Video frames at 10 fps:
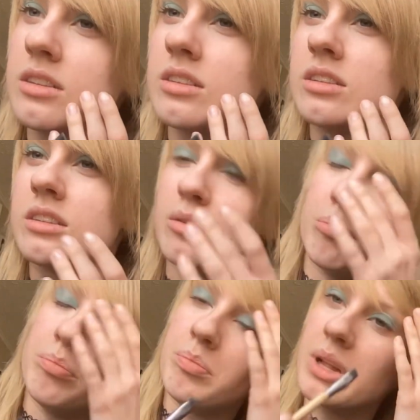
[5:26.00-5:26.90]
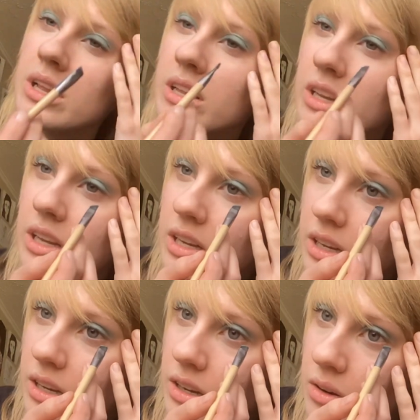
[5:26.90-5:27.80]

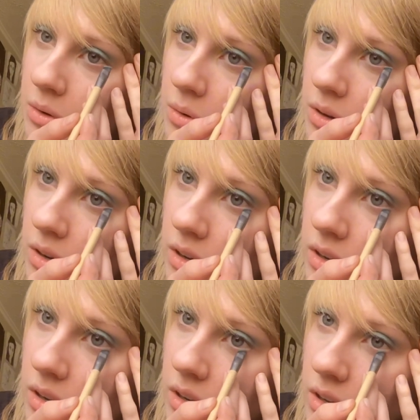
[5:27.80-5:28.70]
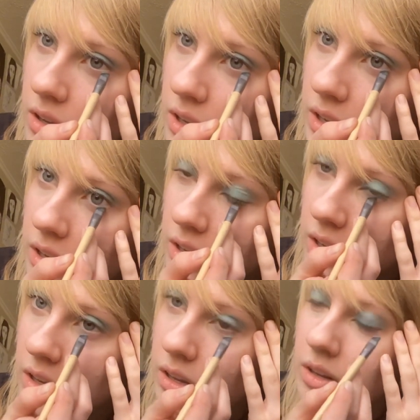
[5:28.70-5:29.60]
stability, or like
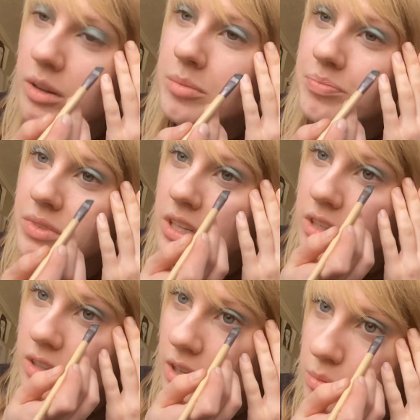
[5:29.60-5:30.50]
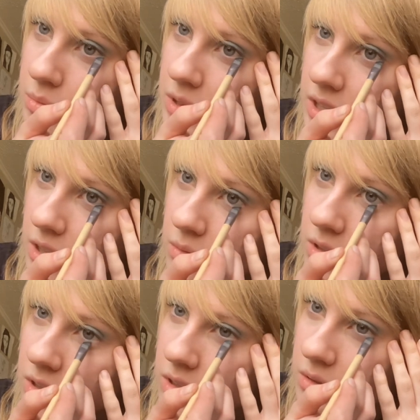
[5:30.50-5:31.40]
it just helps me. And we're
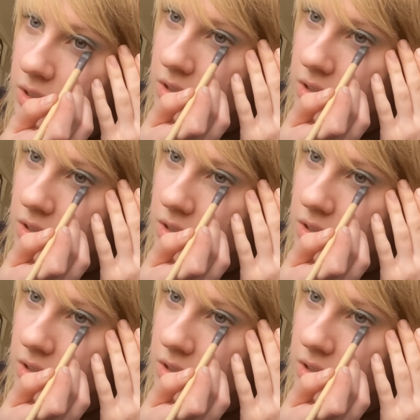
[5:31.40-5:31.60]
just going